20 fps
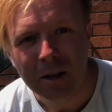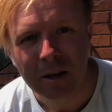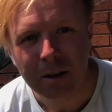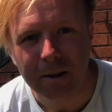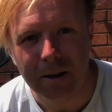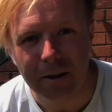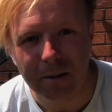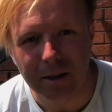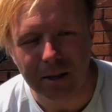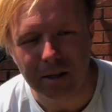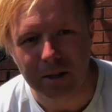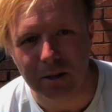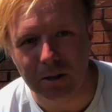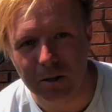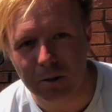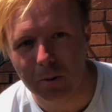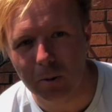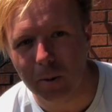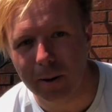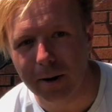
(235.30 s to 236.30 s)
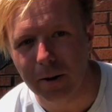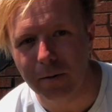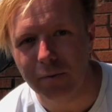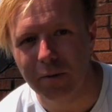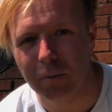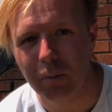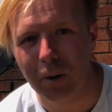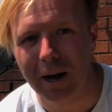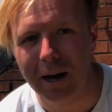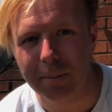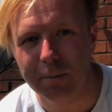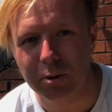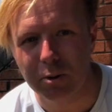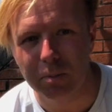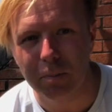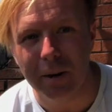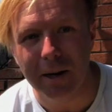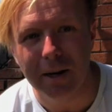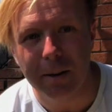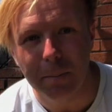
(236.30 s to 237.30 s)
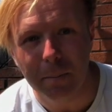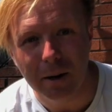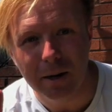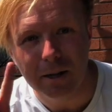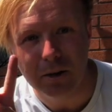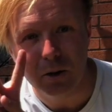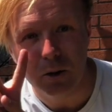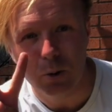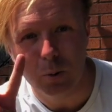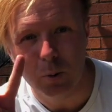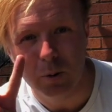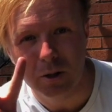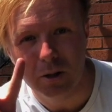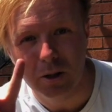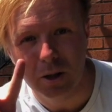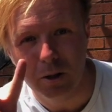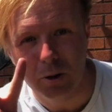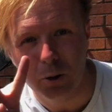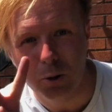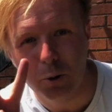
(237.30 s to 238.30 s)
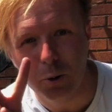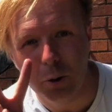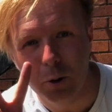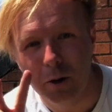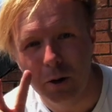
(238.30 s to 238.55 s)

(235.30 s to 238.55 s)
now this is quite often what happens with money. Money's always to 2